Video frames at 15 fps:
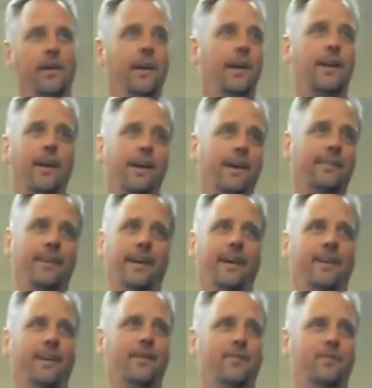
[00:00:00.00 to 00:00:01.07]
And I got that
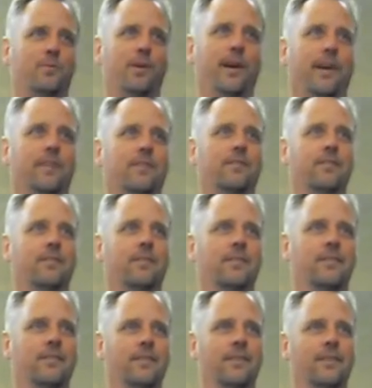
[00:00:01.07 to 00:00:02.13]
idea from Rex.
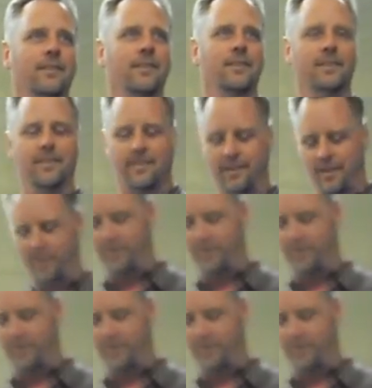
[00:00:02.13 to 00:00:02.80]
So